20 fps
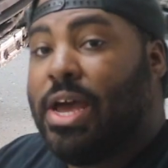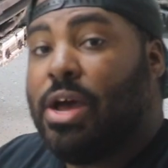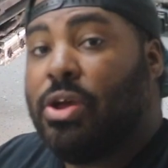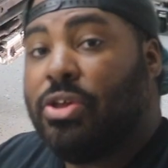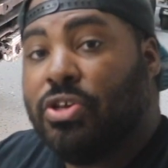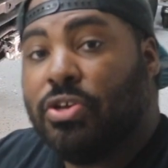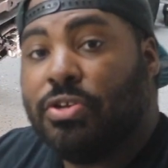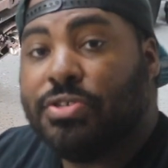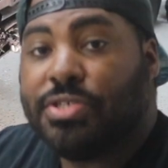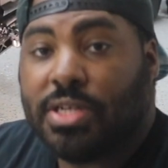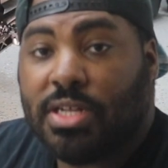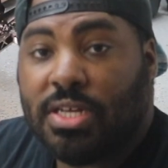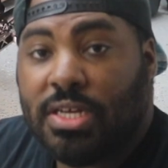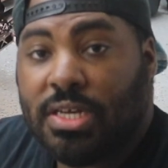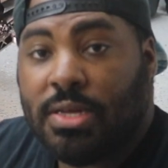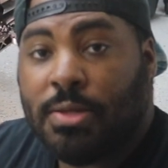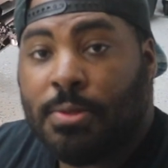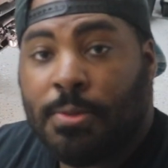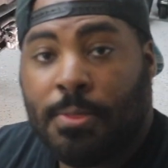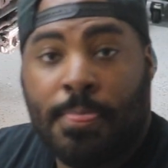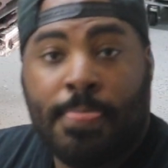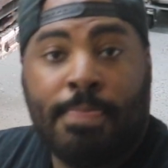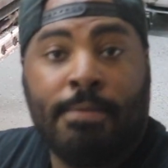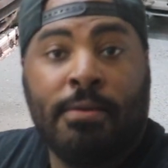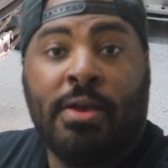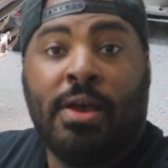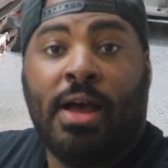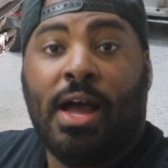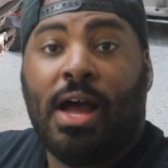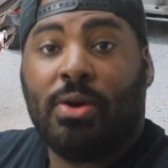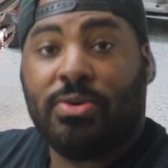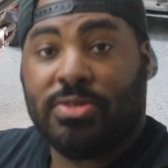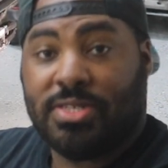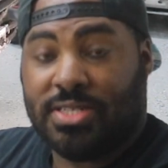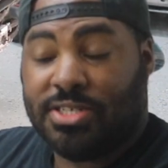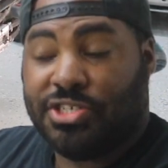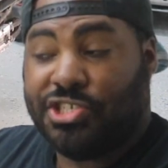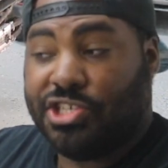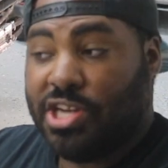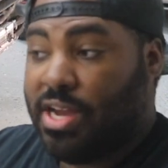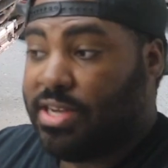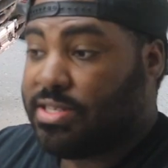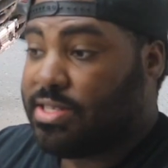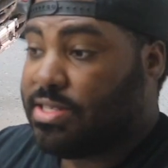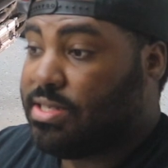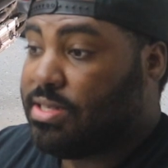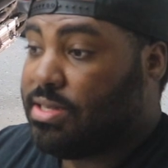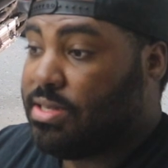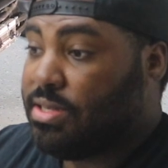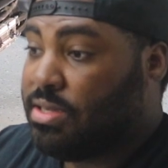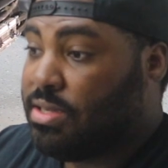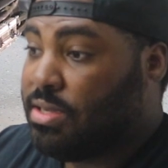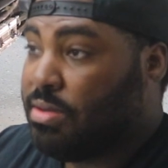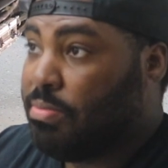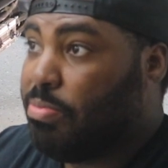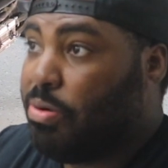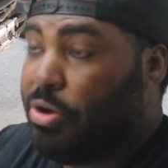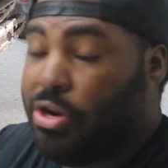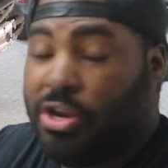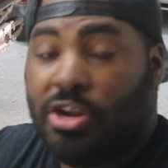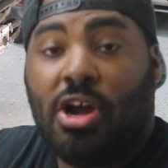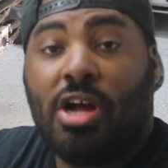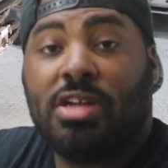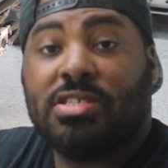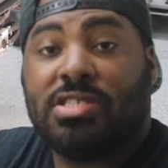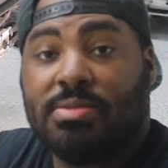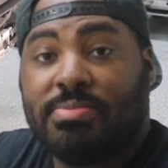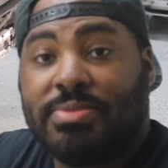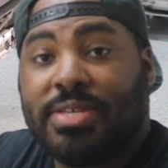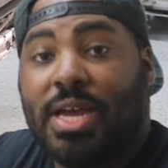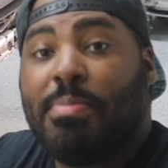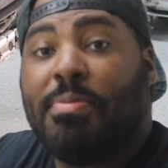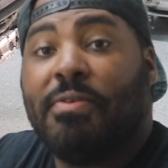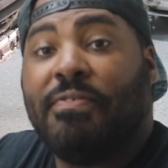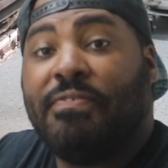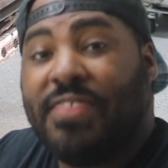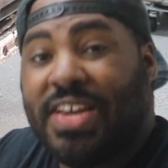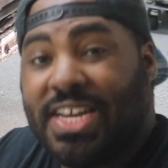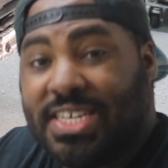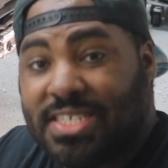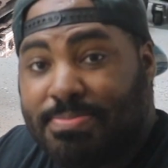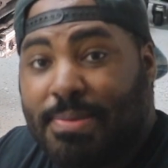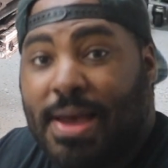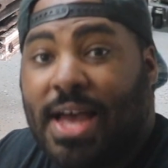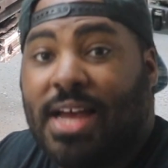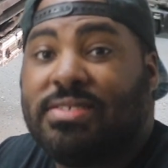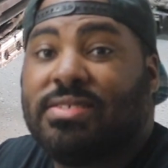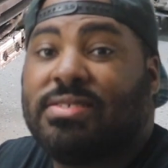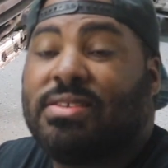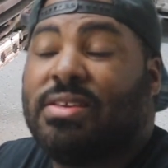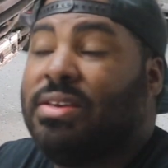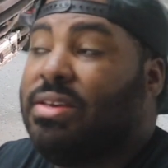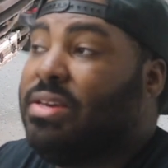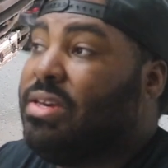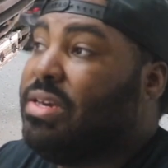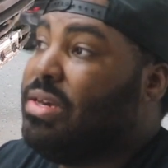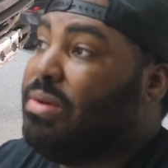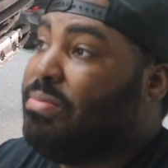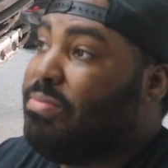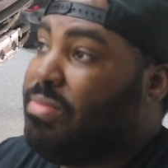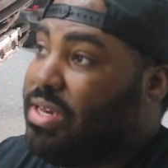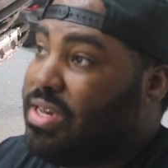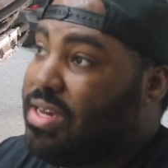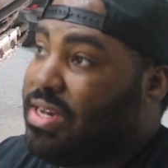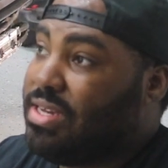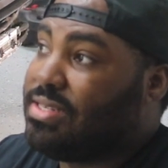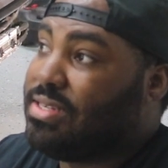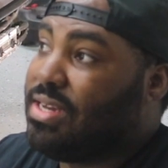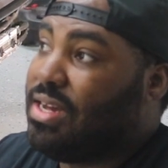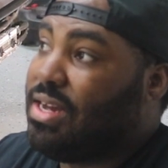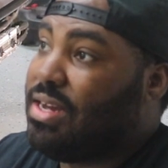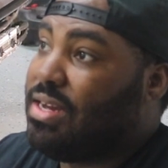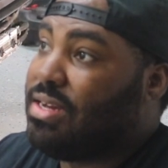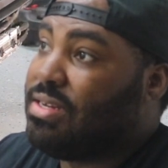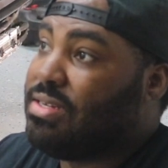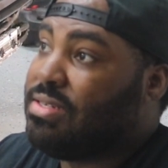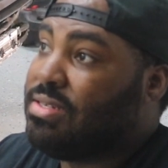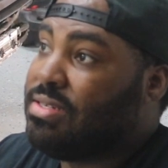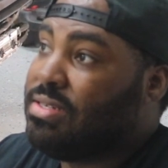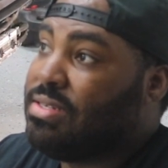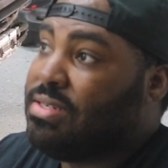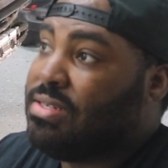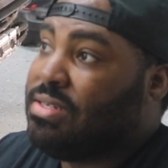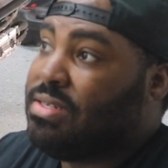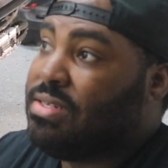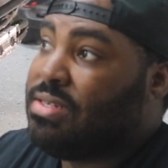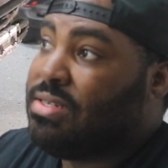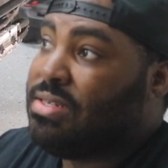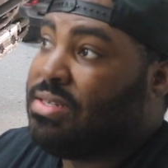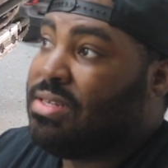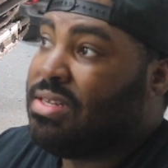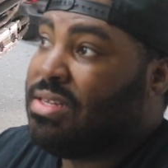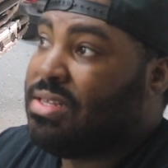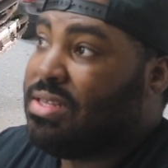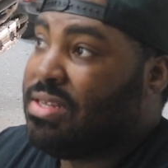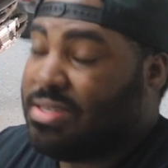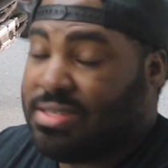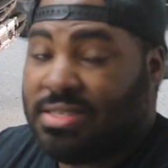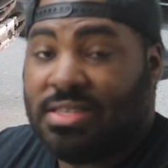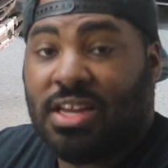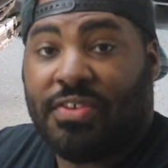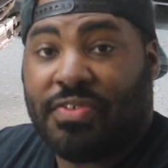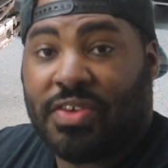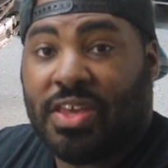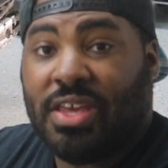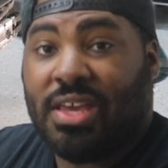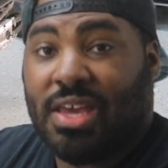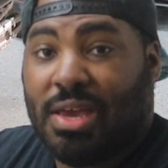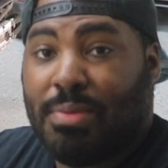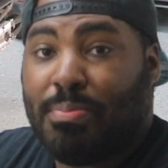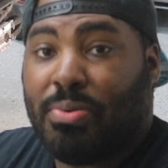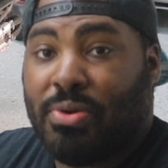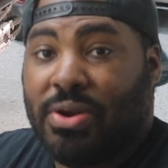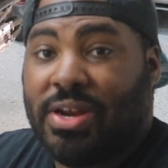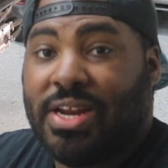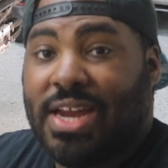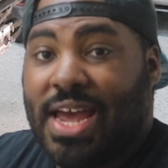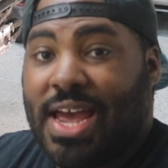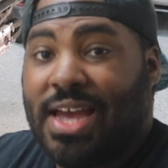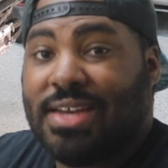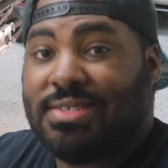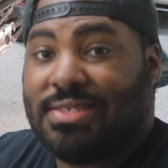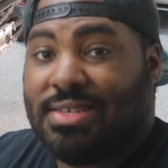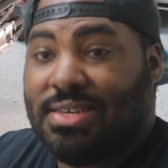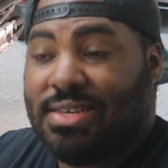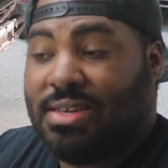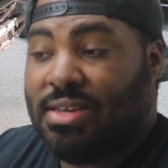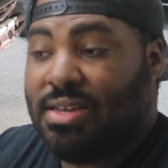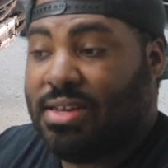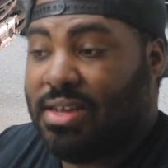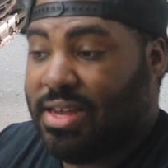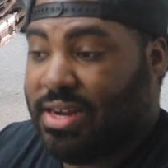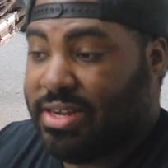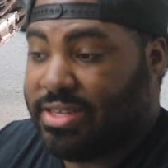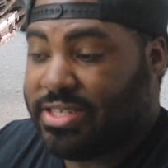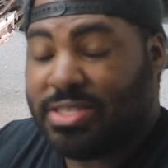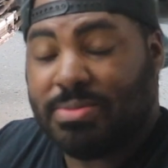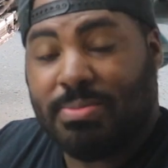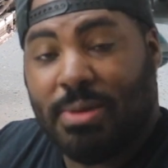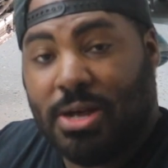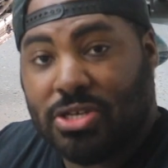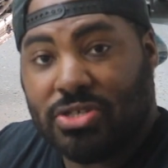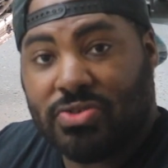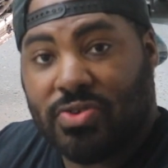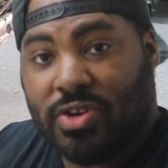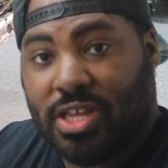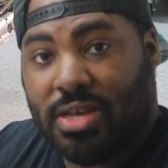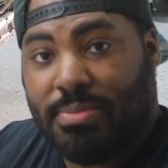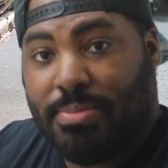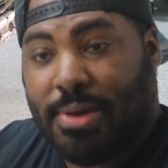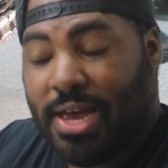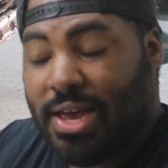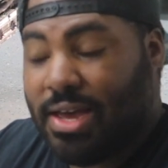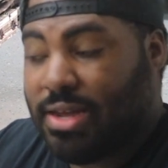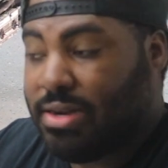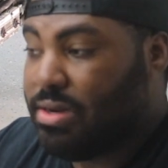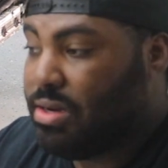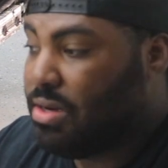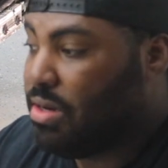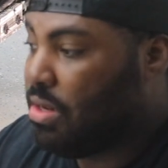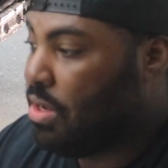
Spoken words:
Now usually I would suggest putting on some type of face mask because this stuff can get pretty nasty and it smells really bad.